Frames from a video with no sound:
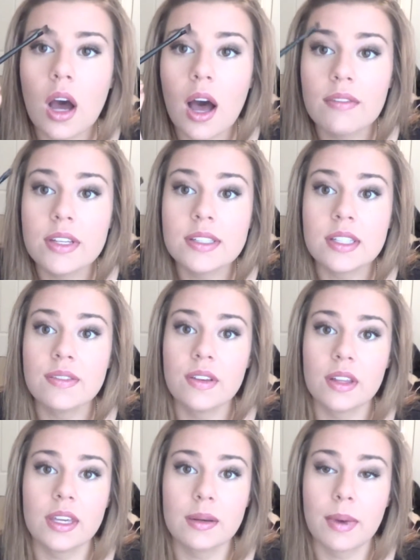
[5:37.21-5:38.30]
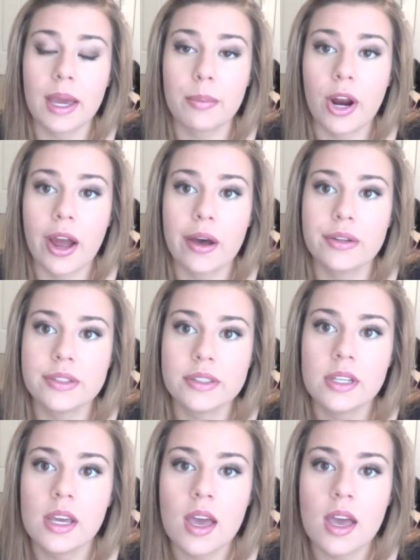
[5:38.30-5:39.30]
obviously filling in my brows.